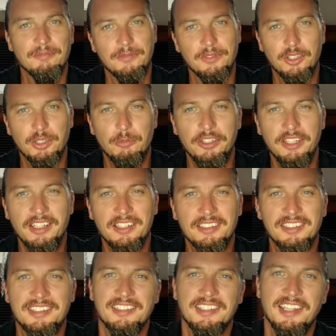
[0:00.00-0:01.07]
someone
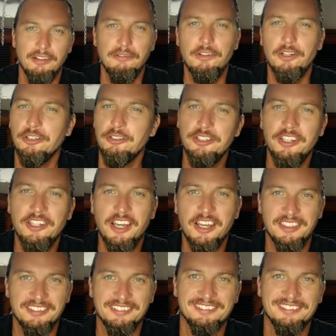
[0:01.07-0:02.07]
else for good or not.